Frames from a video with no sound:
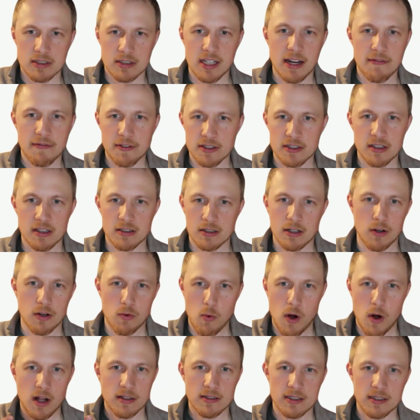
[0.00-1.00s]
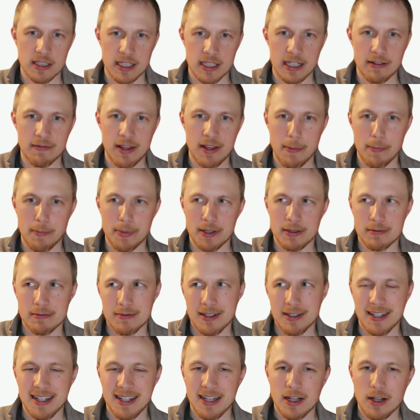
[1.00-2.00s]
Francisco wants to give that, but
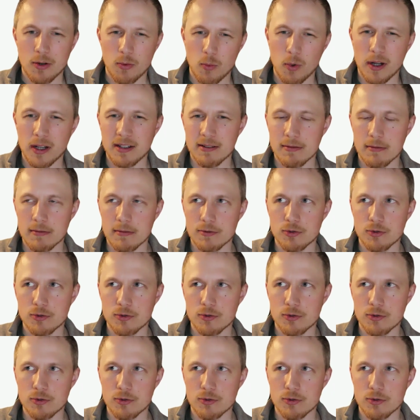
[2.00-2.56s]
one